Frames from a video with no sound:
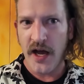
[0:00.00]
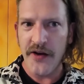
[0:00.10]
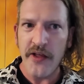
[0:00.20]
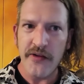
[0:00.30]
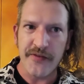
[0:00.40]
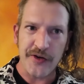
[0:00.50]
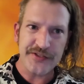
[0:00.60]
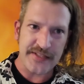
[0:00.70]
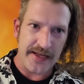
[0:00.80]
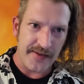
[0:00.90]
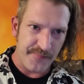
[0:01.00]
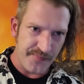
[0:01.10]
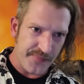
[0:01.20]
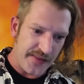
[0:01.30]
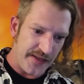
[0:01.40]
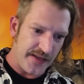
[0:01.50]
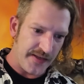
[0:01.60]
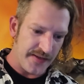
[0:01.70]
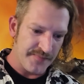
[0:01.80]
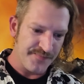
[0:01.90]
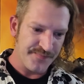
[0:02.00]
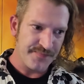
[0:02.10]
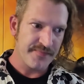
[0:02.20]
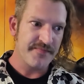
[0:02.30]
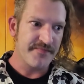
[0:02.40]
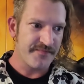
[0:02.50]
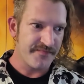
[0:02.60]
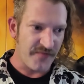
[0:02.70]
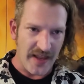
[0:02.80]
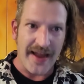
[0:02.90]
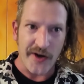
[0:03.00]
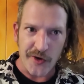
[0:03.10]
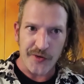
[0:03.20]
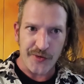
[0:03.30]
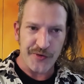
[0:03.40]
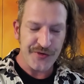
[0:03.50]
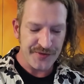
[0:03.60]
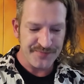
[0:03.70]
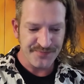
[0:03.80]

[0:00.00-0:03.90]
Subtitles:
Another verse that the flat earthers